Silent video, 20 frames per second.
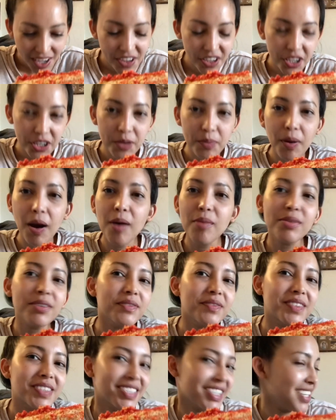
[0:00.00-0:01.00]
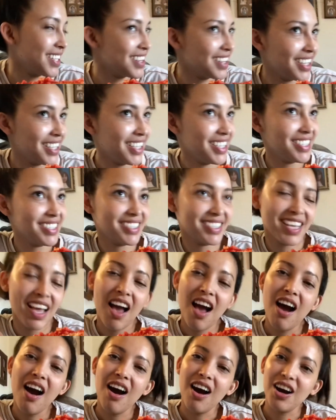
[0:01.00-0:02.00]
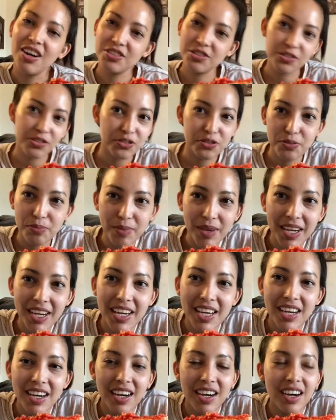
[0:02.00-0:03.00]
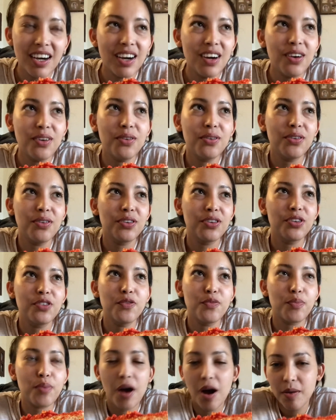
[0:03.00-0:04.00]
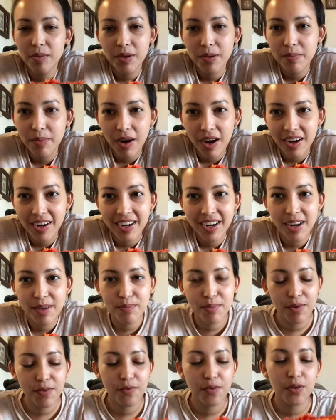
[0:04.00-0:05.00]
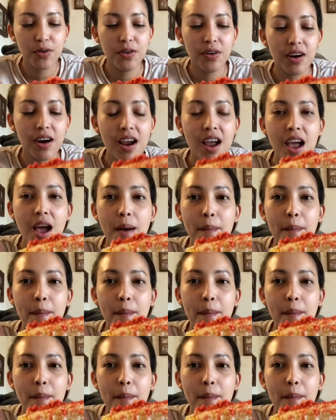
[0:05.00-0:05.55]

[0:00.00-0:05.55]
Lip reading: Now you probably have seen this on social media or you've probably bought in it before,